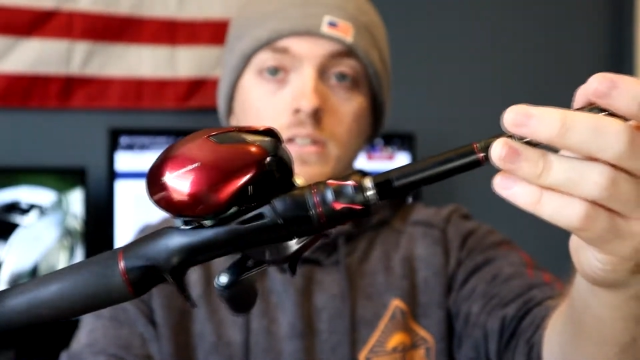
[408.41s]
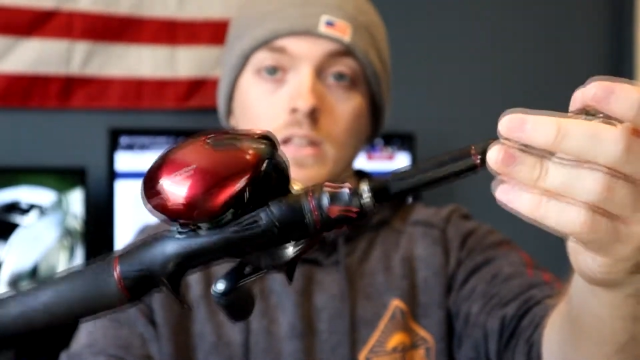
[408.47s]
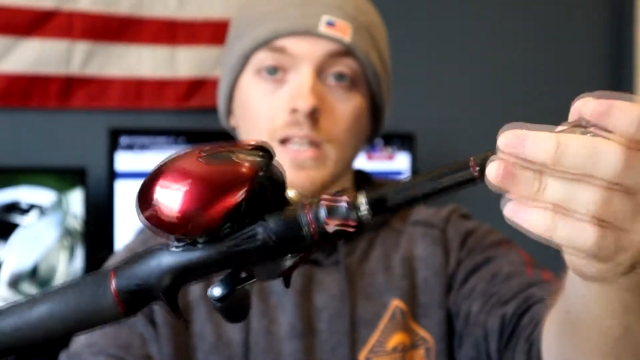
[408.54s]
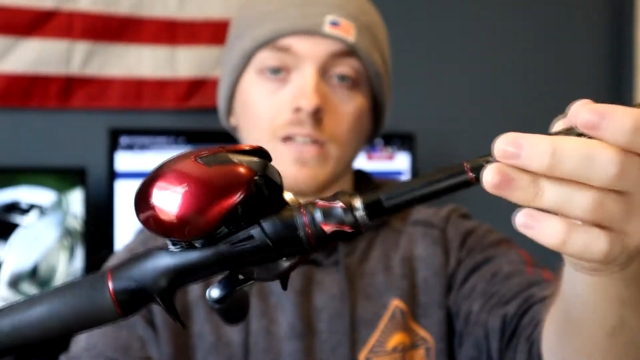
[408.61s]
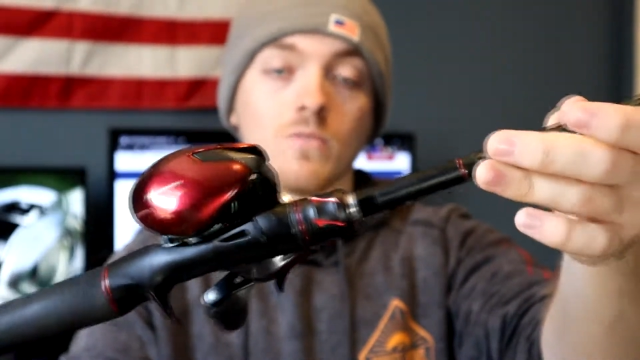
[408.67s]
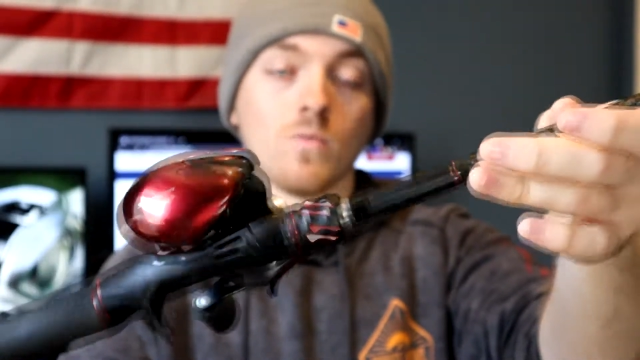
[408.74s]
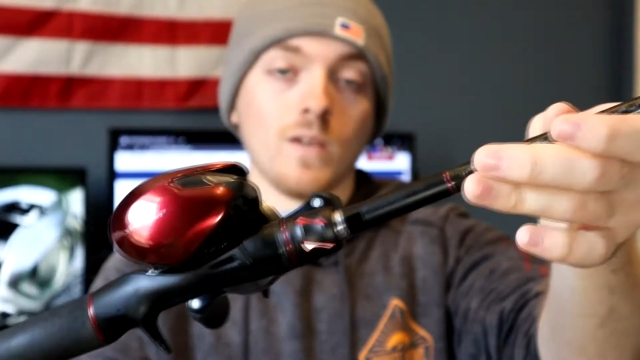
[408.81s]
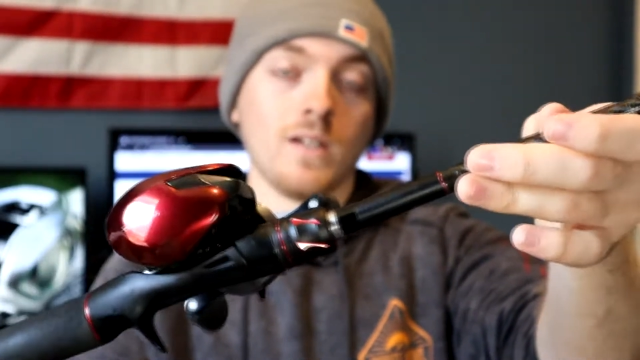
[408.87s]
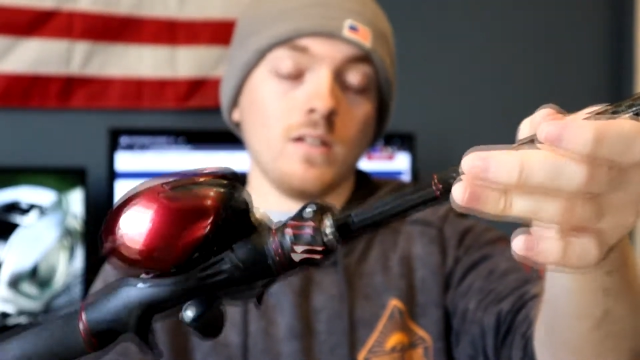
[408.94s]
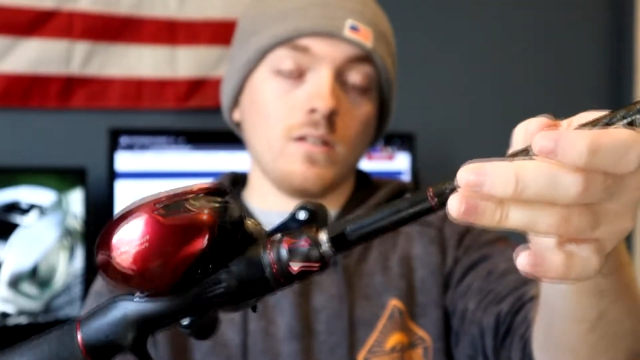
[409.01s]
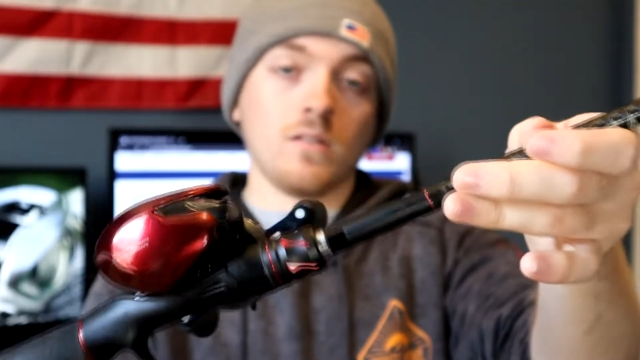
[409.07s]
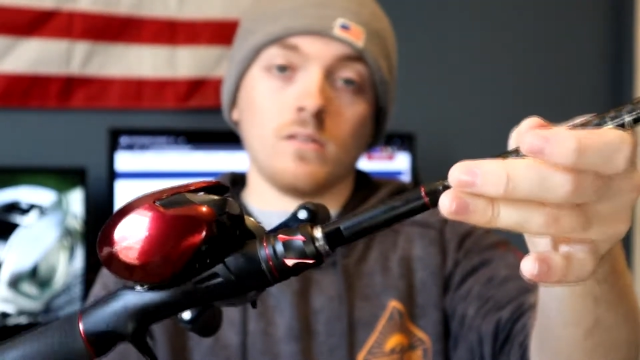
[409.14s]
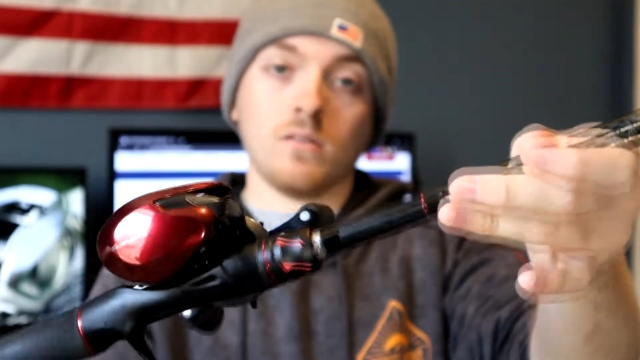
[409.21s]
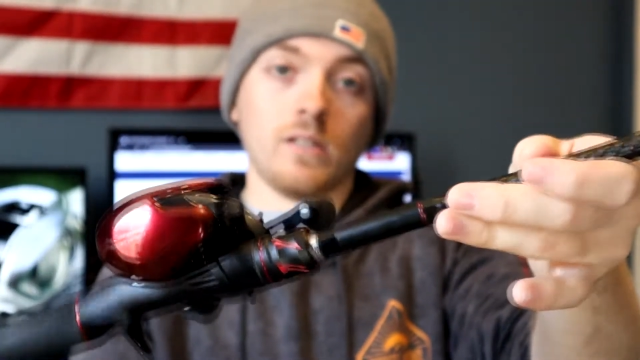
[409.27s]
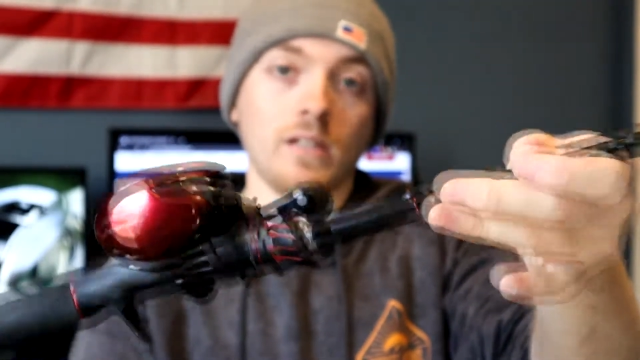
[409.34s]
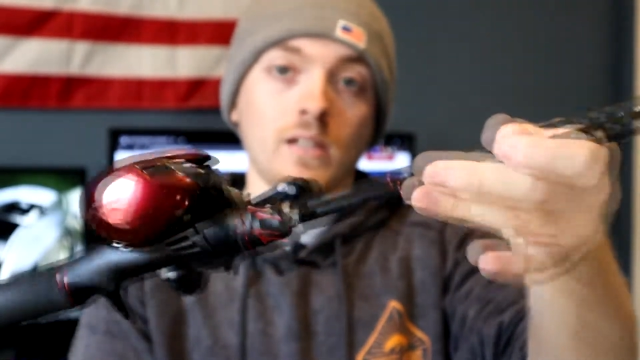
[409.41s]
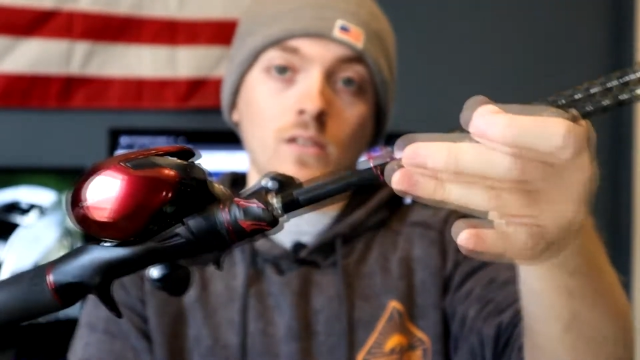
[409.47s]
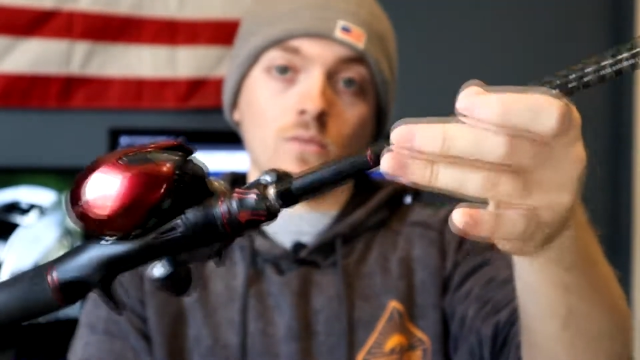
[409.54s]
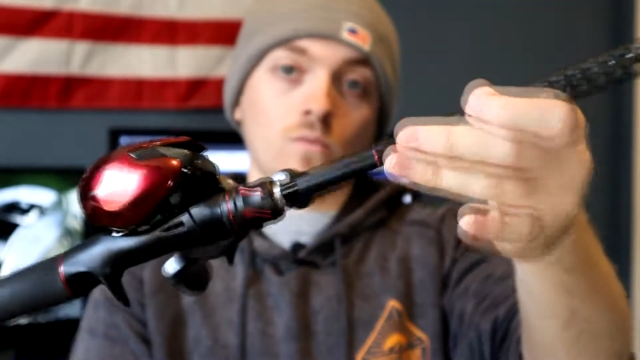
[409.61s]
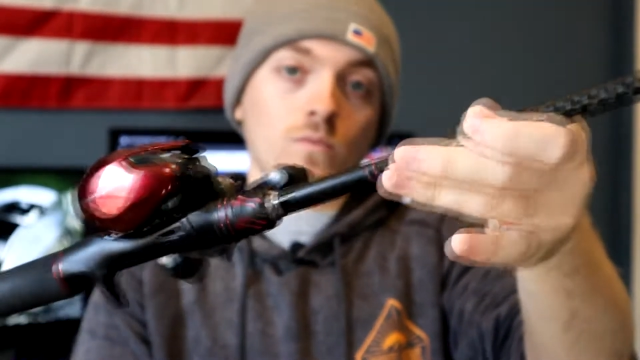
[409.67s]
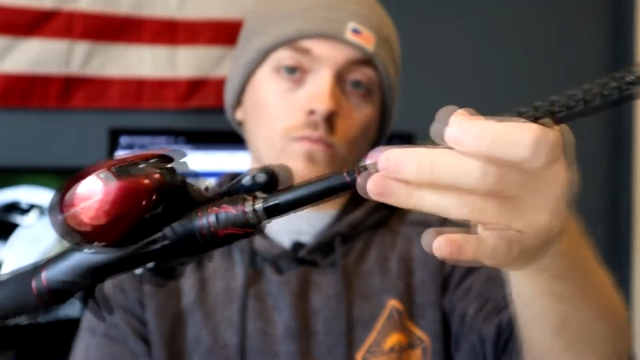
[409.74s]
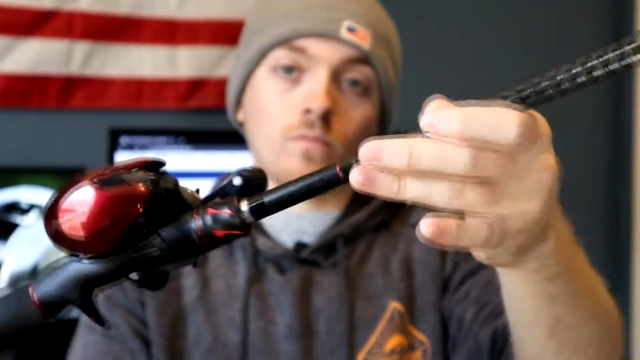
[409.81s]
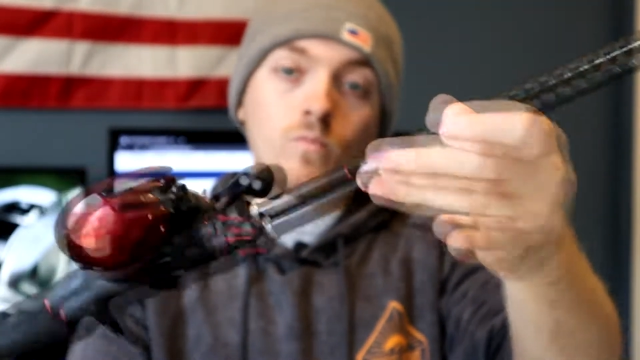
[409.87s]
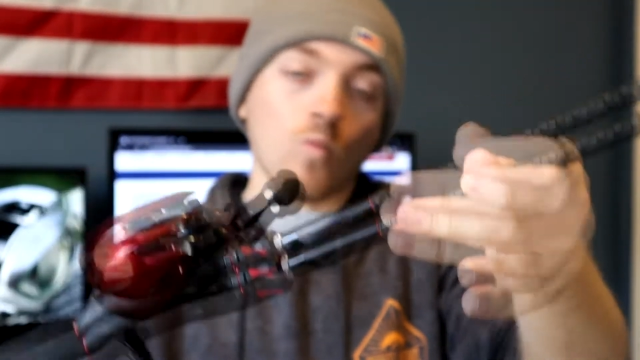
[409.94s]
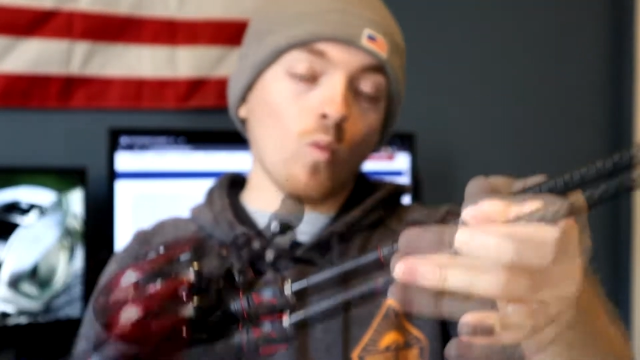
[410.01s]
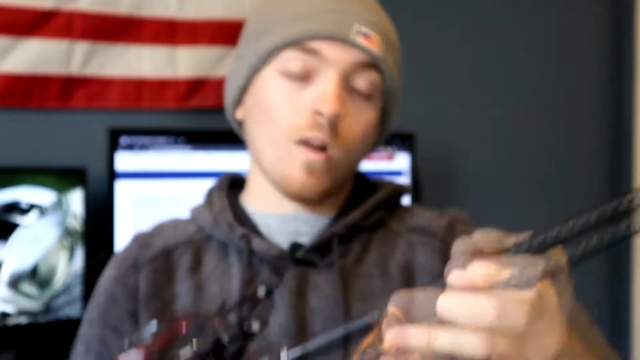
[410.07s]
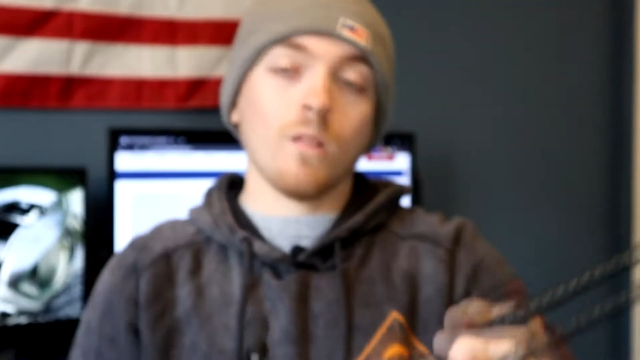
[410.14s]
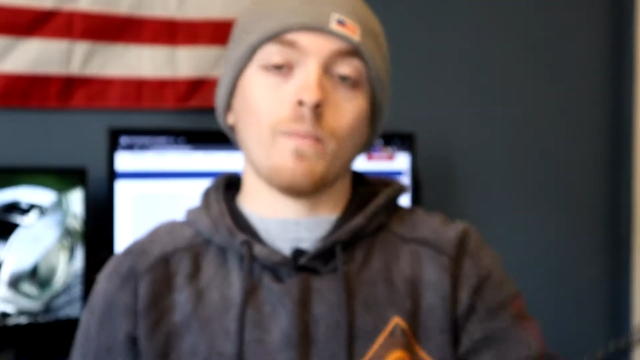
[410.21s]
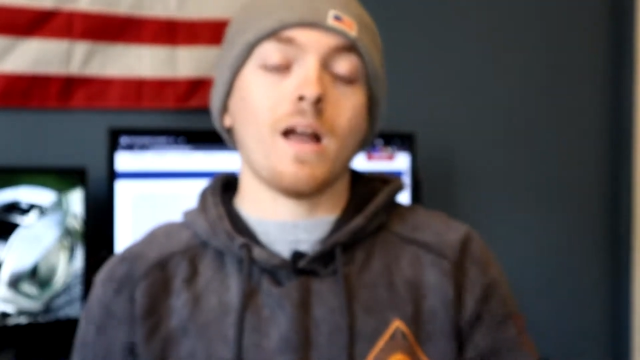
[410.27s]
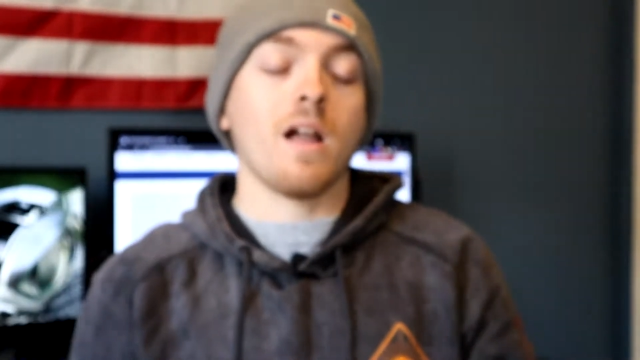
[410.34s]
lightweight and
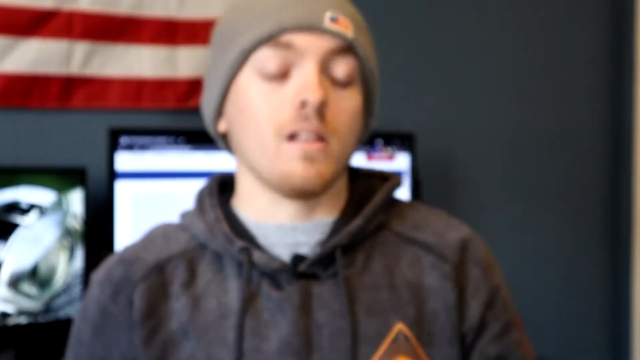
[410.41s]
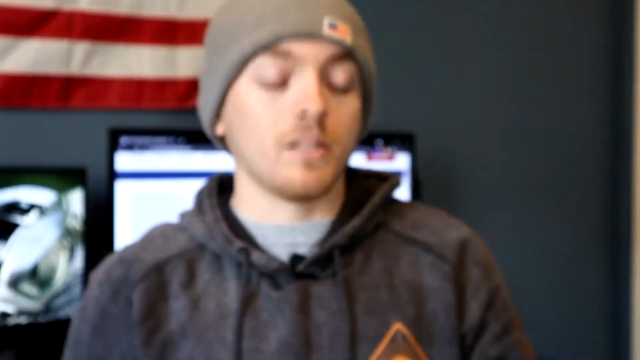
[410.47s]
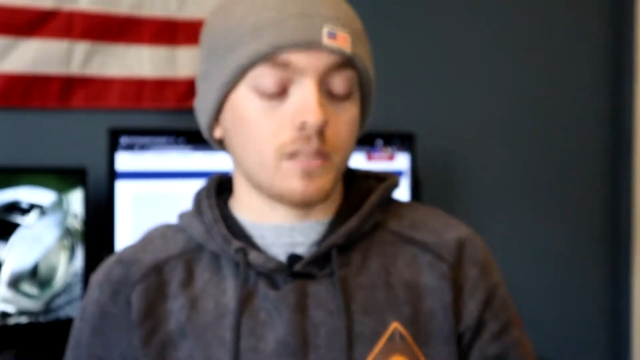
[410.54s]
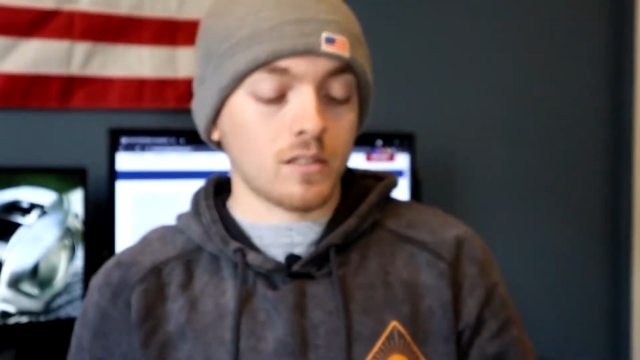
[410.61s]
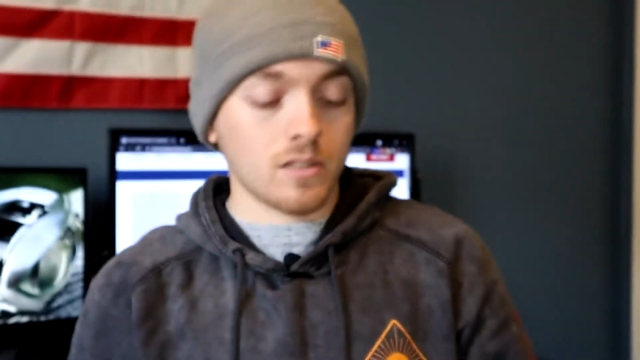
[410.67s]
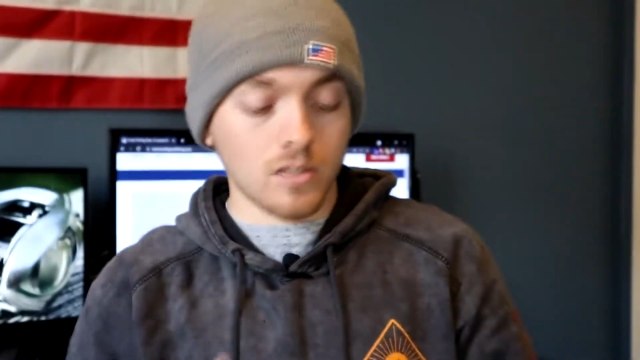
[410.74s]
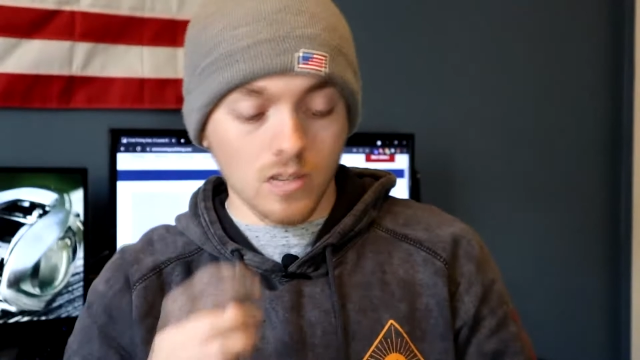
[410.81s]
well balanced.